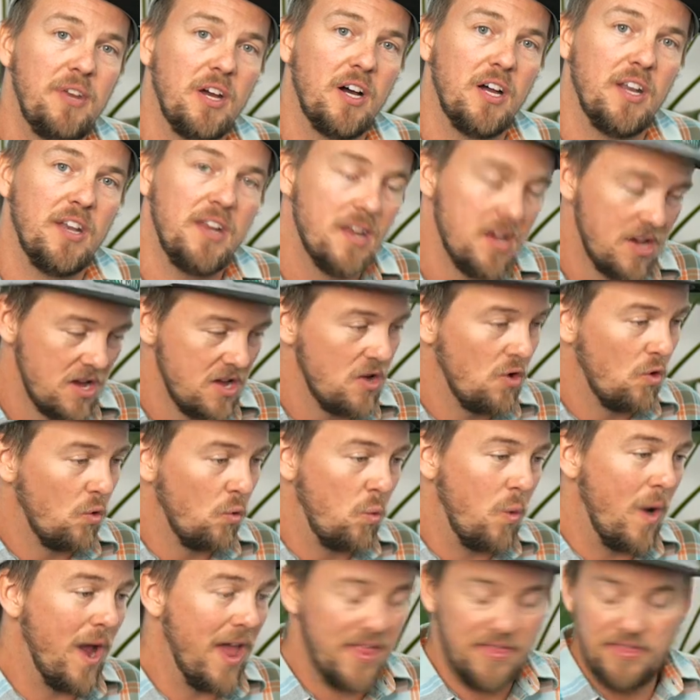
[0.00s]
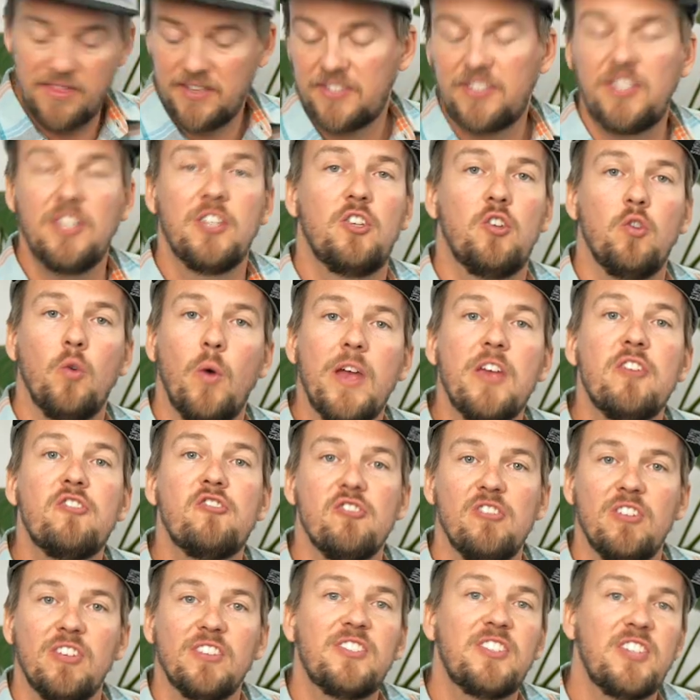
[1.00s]
done when the
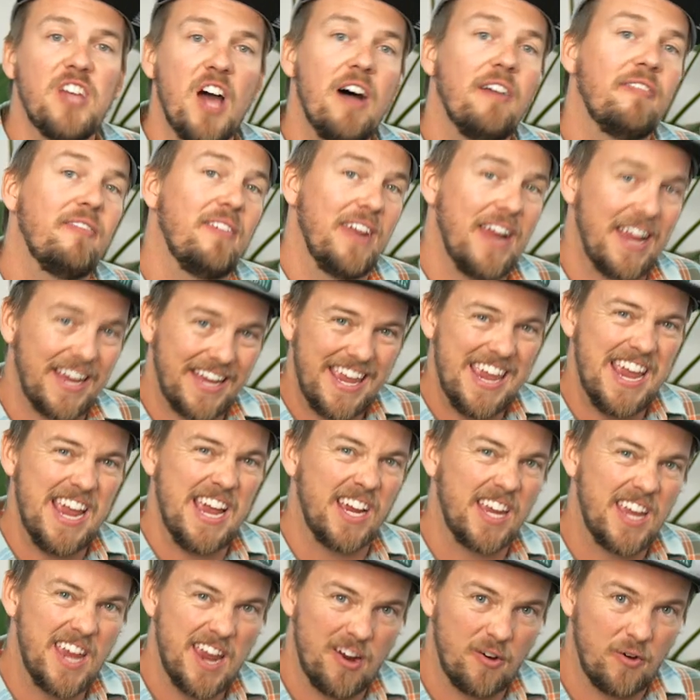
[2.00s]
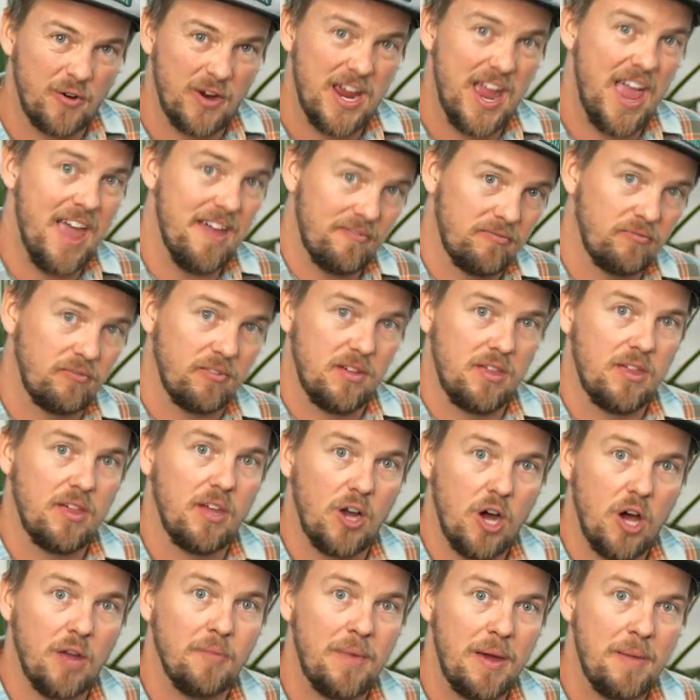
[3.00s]
situation is tough and I can't carry
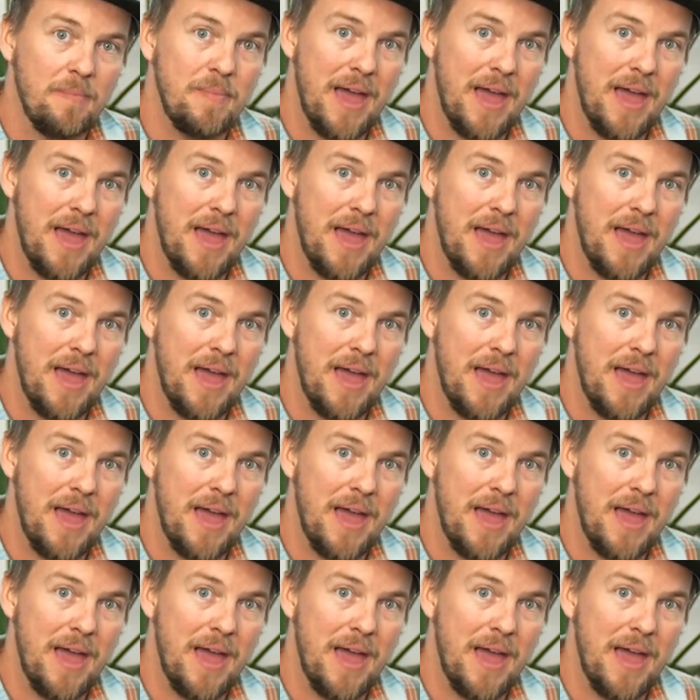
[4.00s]
everything on my